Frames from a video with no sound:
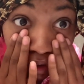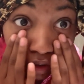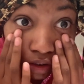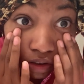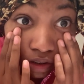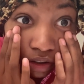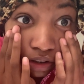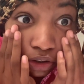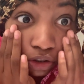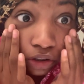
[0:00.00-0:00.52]

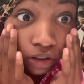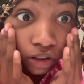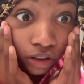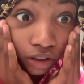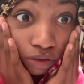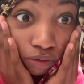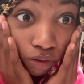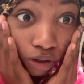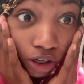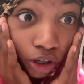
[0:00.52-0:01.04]
literally
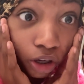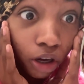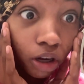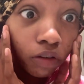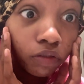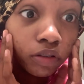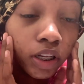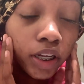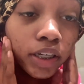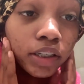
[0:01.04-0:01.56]
running
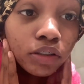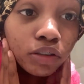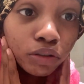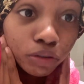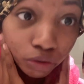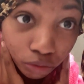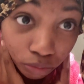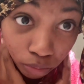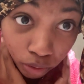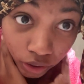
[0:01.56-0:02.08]
off like
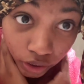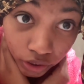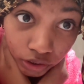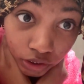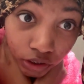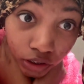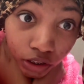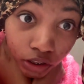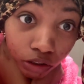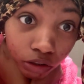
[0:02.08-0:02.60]
two brain
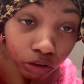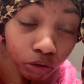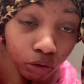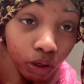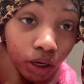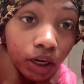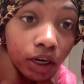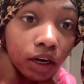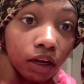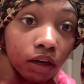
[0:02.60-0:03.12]
cells
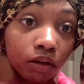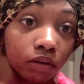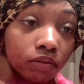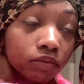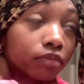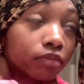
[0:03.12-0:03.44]
right now.